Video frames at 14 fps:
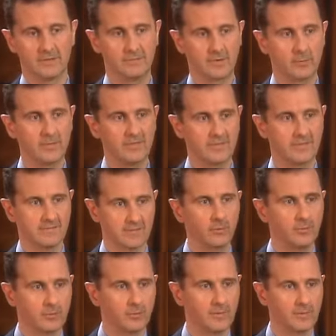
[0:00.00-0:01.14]
If he wins, he's
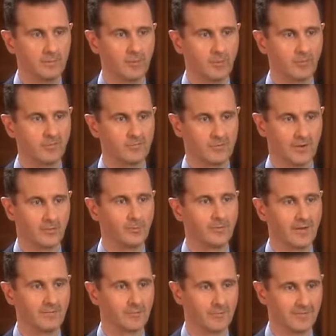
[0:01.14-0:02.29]
going to be in my position. I don't
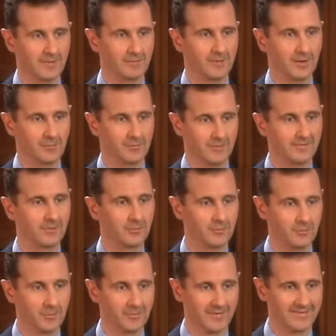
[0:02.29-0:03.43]
have to step down. He's going to
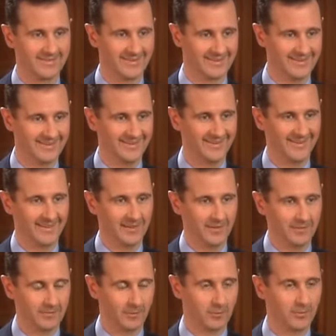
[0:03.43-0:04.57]
be president.
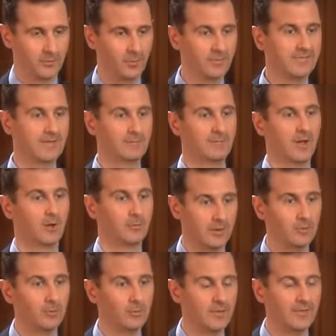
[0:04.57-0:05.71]
So you don't step down. He
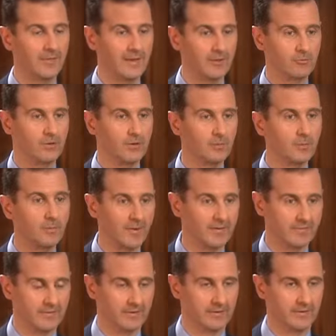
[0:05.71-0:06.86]
will win the election. He will be
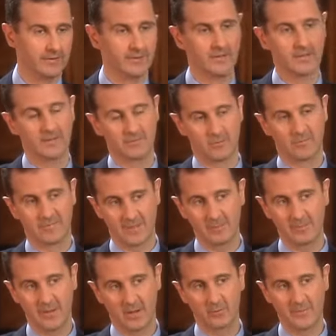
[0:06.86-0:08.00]
president. So step
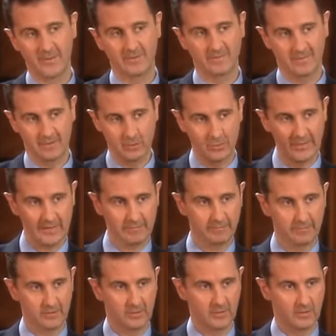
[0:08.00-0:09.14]
down means you leave.
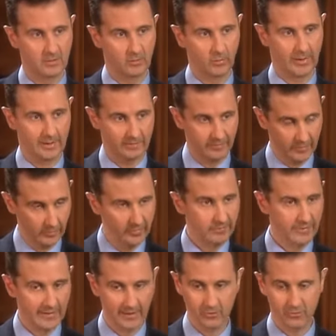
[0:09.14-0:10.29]
While if he wins
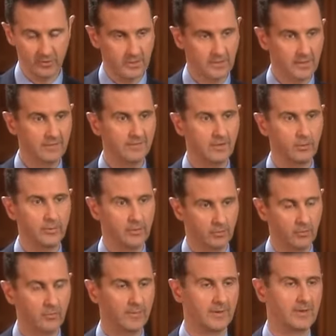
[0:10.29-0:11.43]
the election, he's going
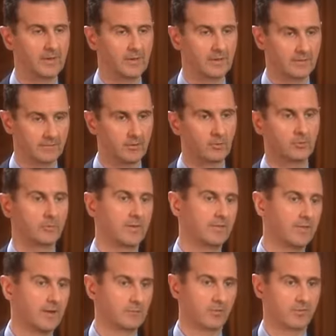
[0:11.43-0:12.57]
to be in
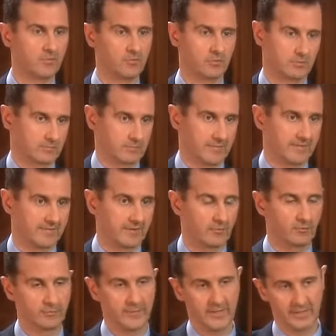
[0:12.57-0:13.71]
that position instead
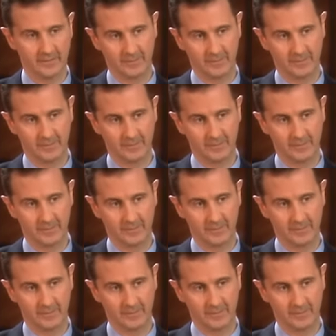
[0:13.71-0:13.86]
of me.